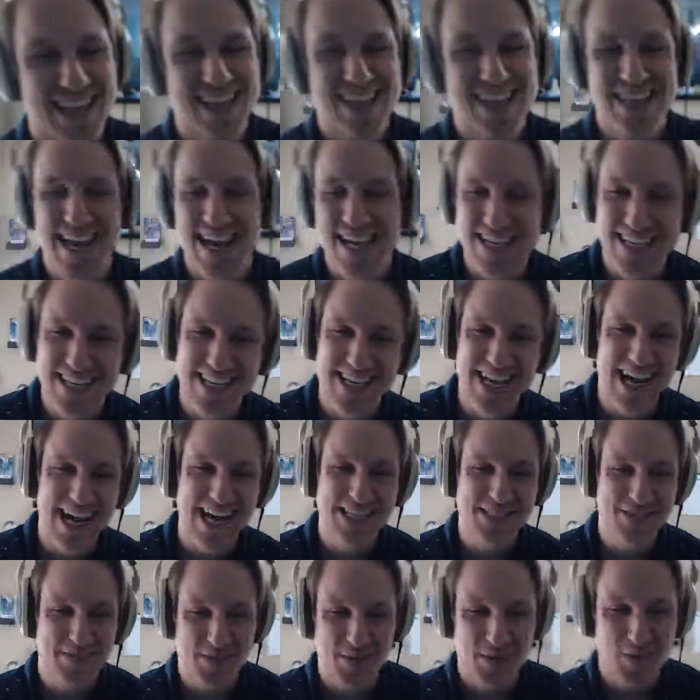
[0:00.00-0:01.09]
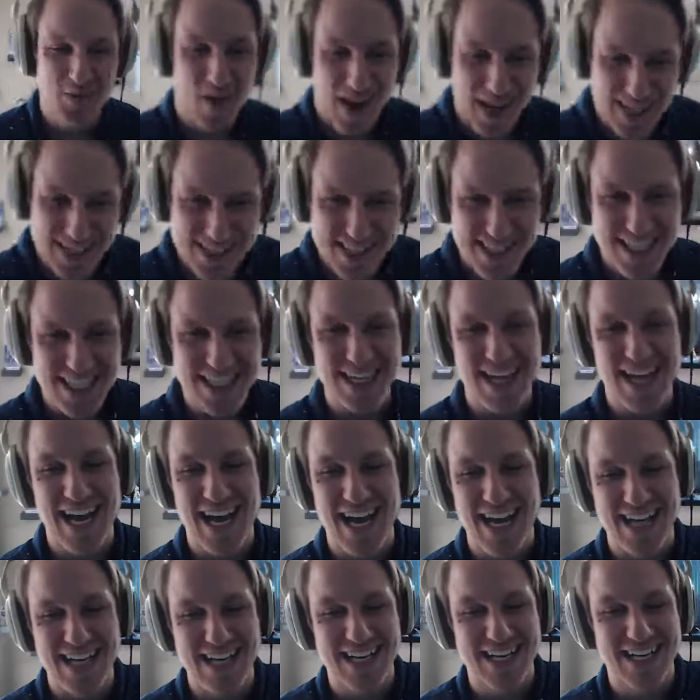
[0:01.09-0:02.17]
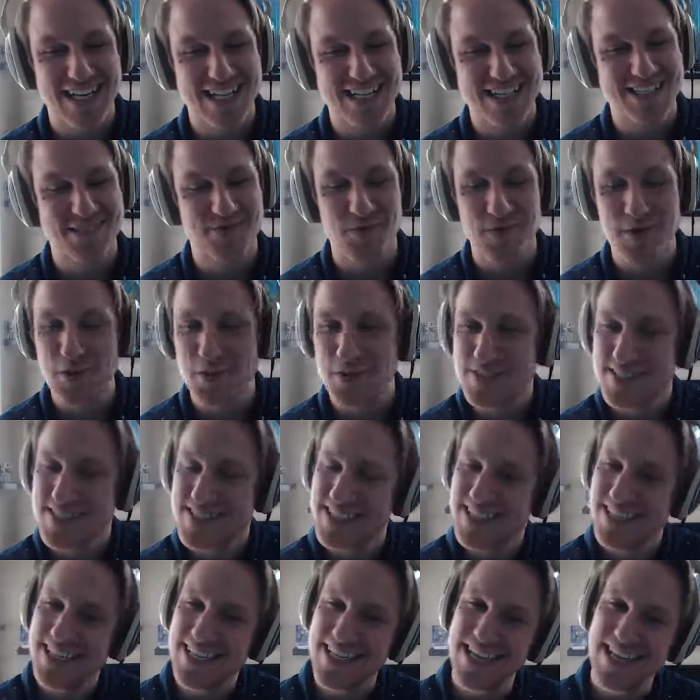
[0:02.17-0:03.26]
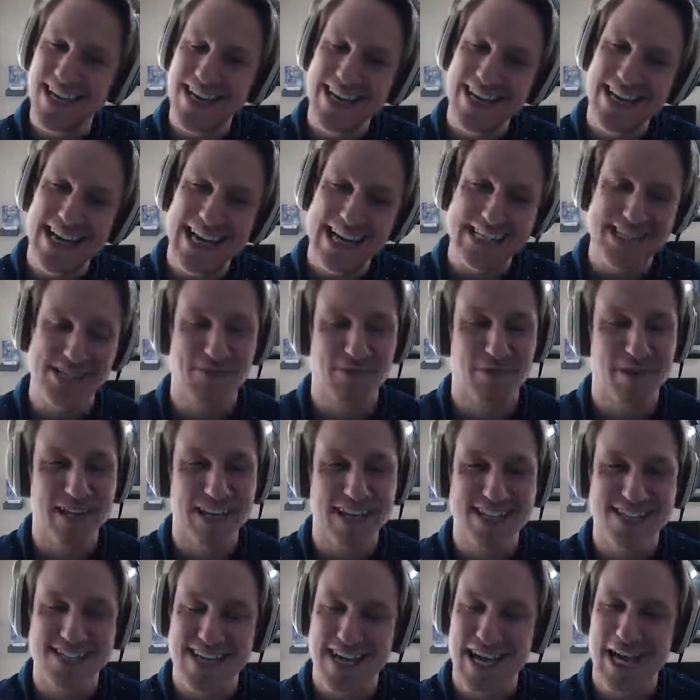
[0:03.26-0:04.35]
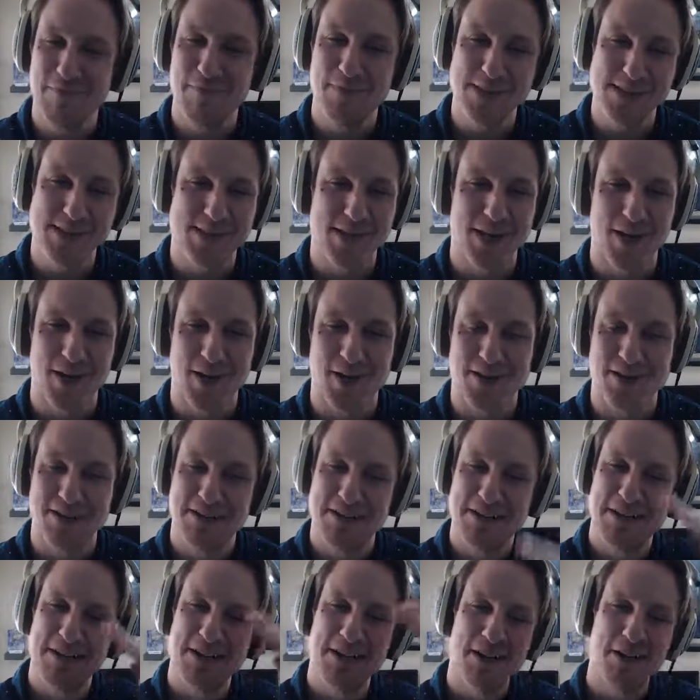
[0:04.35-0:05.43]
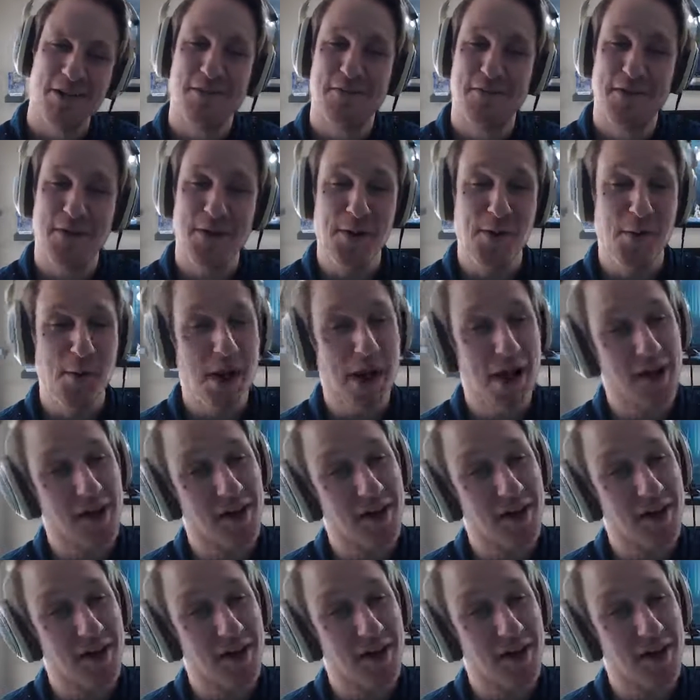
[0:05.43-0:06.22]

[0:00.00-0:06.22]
thank you guys for watching, and we will see you in next week's episode. Farewell.